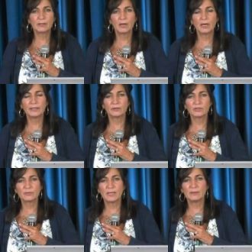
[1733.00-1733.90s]
but mere
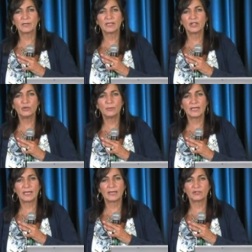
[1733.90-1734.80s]
idols made by
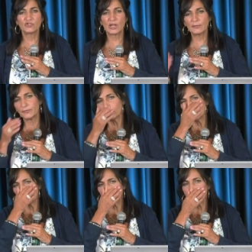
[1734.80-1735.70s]
human hands shaped
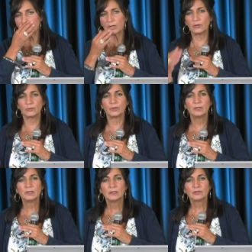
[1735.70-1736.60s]
from wood and
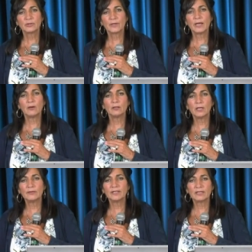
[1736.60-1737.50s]
stone. So now
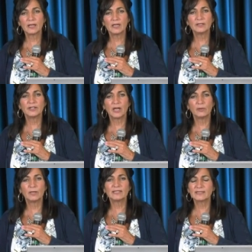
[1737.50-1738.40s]
our loving God,
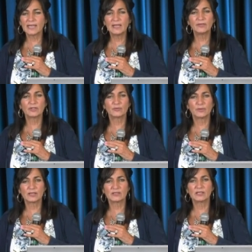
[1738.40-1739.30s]
Yahweh, save
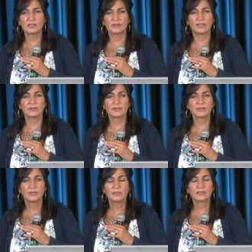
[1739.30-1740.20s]
us from the
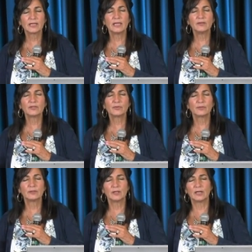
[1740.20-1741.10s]
Assyrians. Save
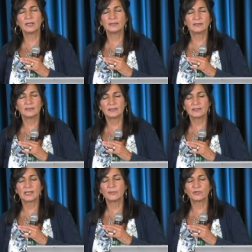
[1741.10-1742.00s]
us from the lies and
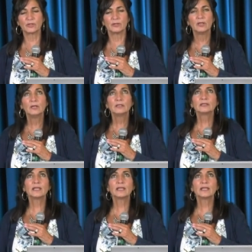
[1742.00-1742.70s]
the deception.